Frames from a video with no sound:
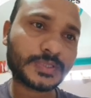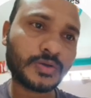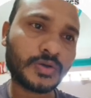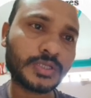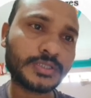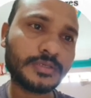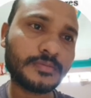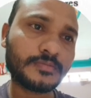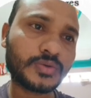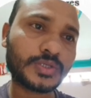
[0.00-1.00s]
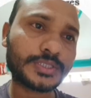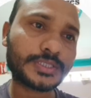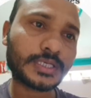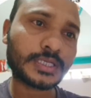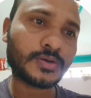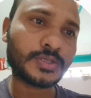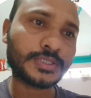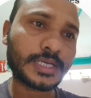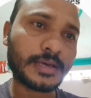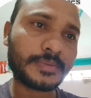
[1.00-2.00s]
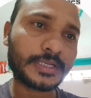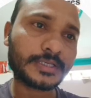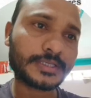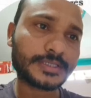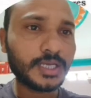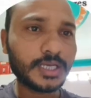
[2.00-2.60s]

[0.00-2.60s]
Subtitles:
Golgi bodies or Golgi apparatus.